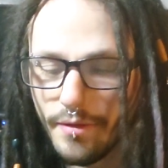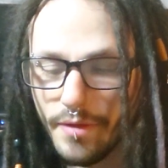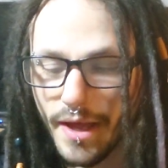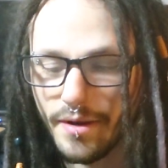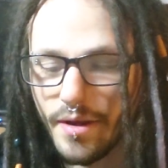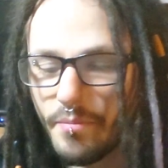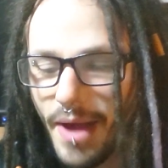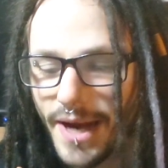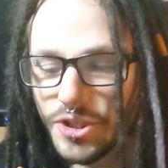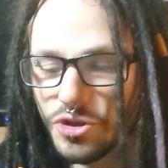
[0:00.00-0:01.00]
Then
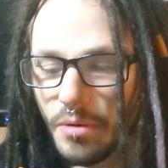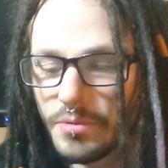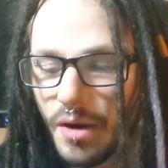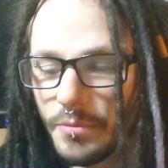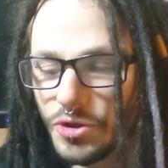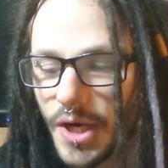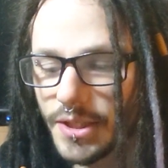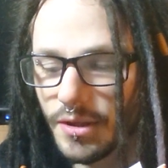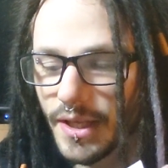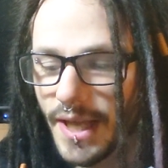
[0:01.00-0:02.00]
Max jumped up and
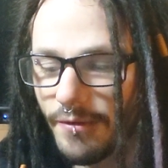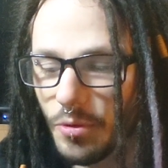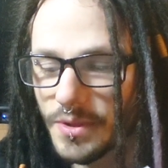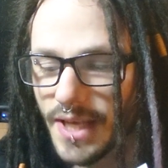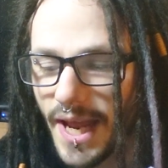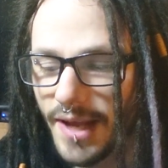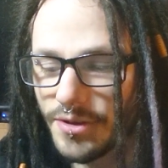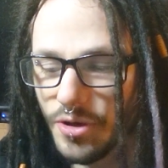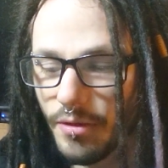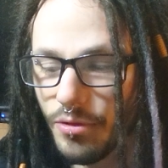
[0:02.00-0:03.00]
tried to lick everyone's
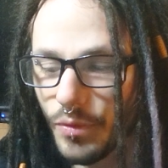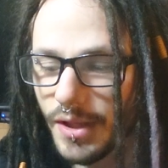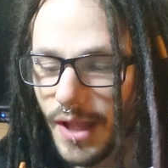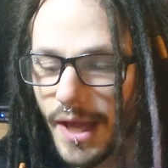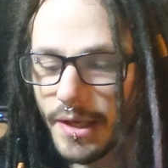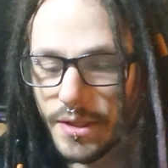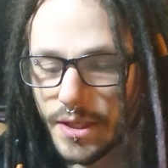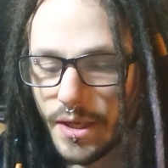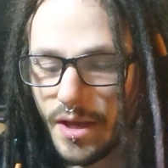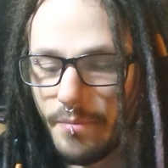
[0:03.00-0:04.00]
hands on three legs.